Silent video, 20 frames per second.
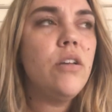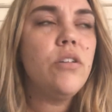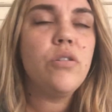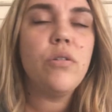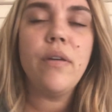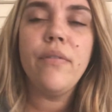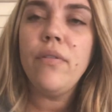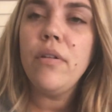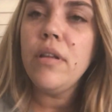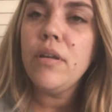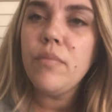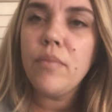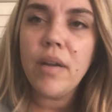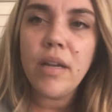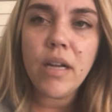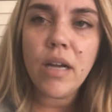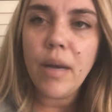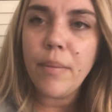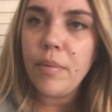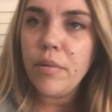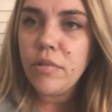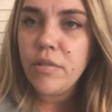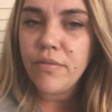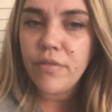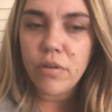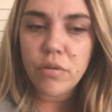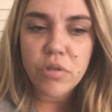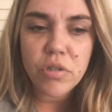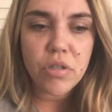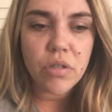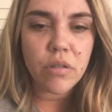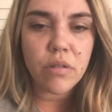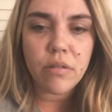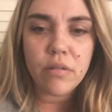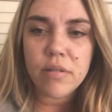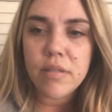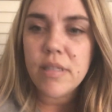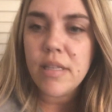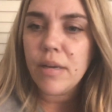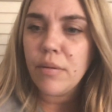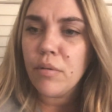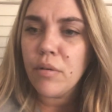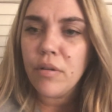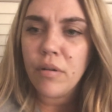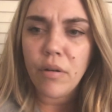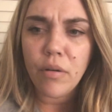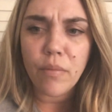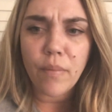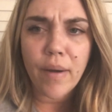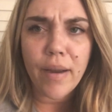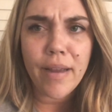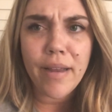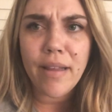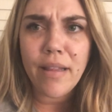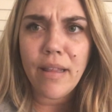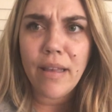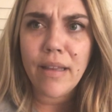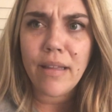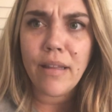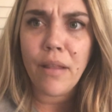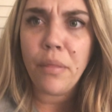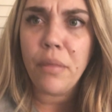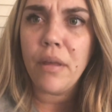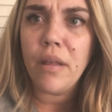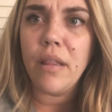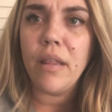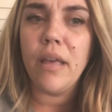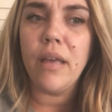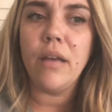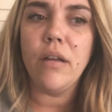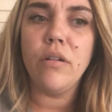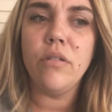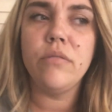So I've only read a couple devotionals. They were all right. Like, nothing, like,